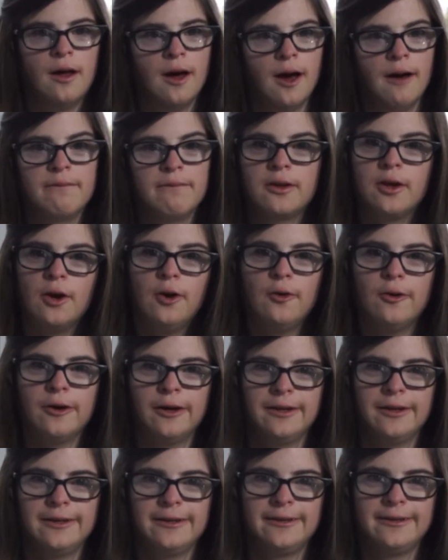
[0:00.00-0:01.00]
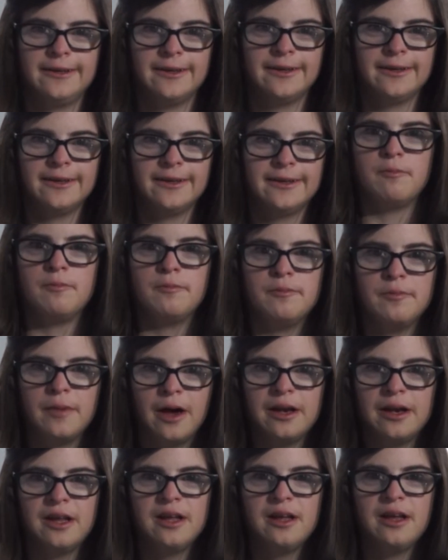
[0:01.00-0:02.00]
Up to us,
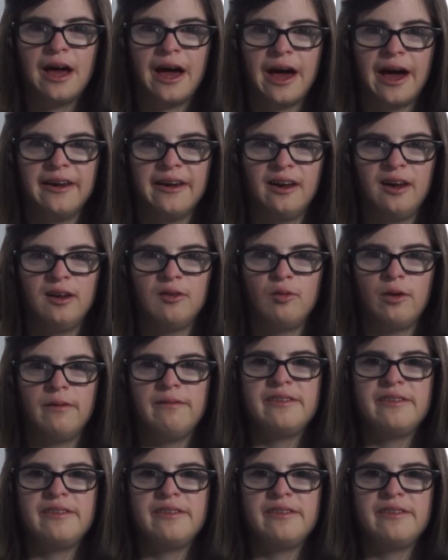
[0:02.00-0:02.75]
many adults with